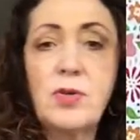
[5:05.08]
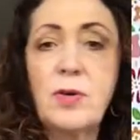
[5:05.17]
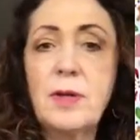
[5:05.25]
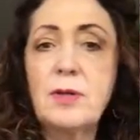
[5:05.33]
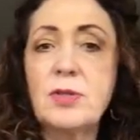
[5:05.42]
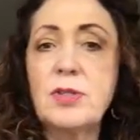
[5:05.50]
are a
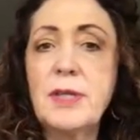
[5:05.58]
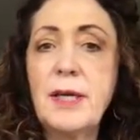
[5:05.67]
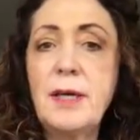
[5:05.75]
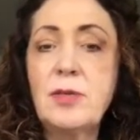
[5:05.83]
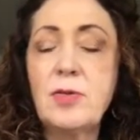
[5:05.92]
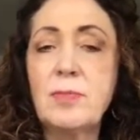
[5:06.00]
little
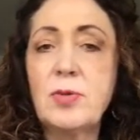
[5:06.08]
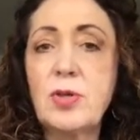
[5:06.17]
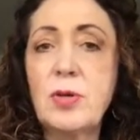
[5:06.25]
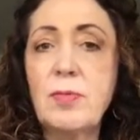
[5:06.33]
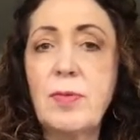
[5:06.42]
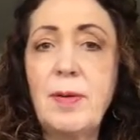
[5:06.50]
sticky, so I'm just
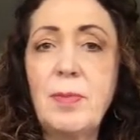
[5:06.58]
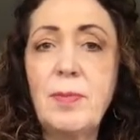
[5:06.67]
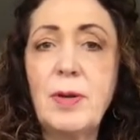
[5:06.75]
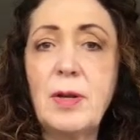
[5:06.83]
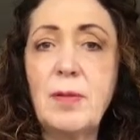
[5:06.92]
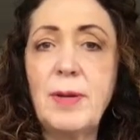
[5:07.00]
going to rub them a
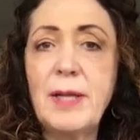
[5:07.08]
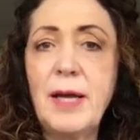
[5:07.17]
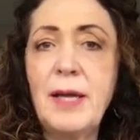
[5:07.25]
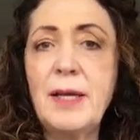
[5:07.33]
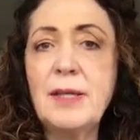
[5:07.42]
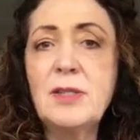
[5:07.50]
little bit.
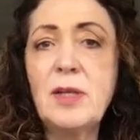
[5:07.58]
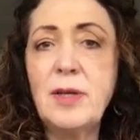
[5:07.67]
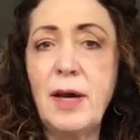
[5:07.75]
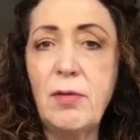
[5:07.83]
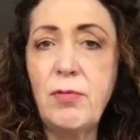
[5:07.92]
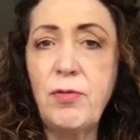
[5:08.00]
That is the
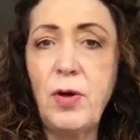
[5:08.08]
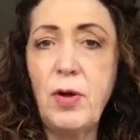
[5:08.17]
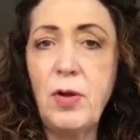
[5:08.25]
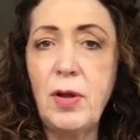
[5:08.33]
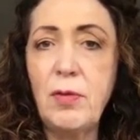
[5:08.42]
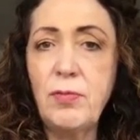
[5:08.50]

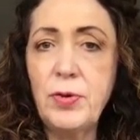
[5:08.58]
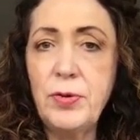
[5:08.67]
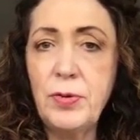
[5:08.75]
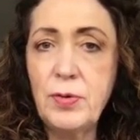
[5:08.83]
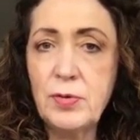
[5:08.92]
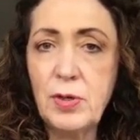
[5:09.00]
downfall if you
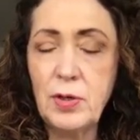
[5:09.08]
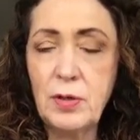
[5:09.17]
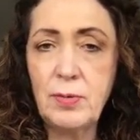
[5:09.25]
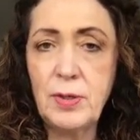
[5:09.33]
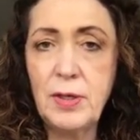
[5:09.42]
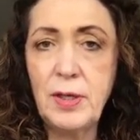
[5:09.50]
use a
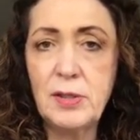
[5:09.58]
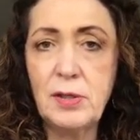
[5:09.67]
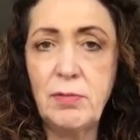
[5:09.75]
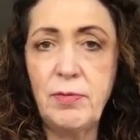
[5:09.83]
liquid adhesive.